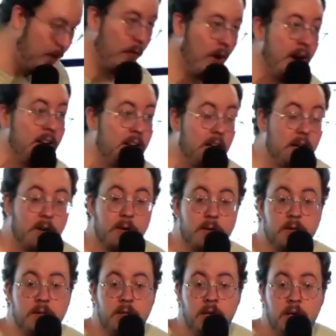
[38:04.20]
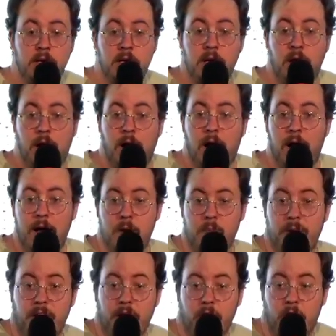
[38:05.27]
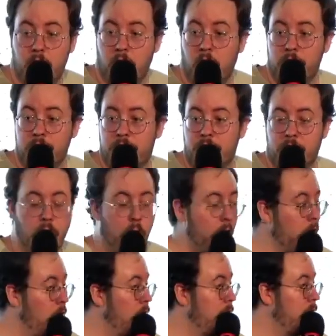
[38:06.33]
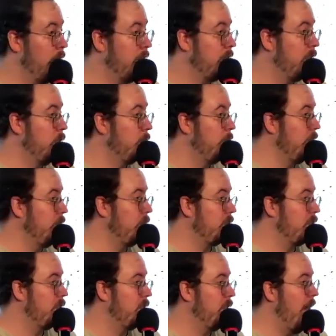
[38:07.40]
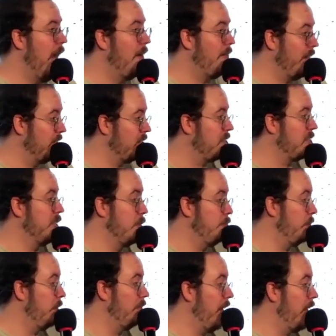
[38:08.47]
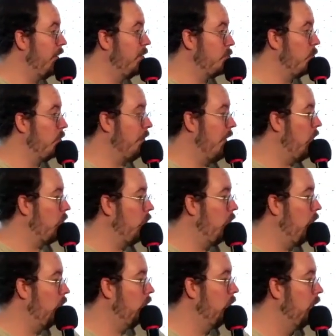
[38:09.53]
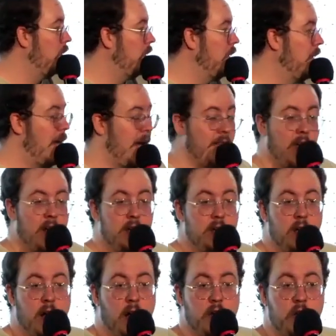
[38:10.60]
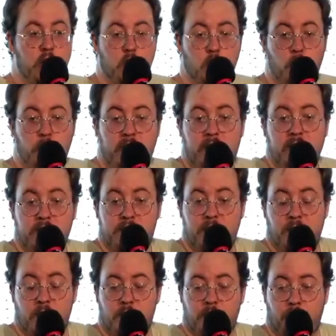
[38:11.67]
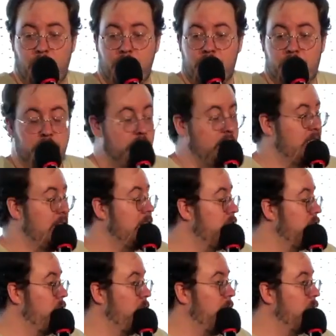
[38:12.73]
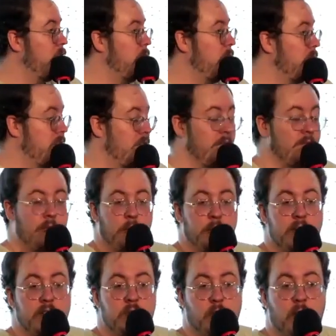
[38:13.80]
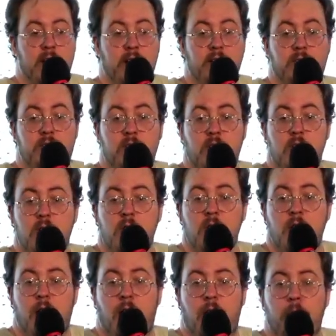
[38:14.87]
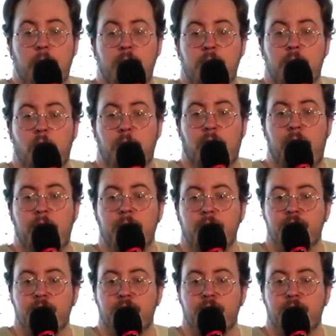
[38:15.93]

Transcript: right here uh, and being close to going over is simply just having a sip of any sort of alcohol, and then uh, your weakness of your flesh just sends you into a sinful binge rage. Um, okay,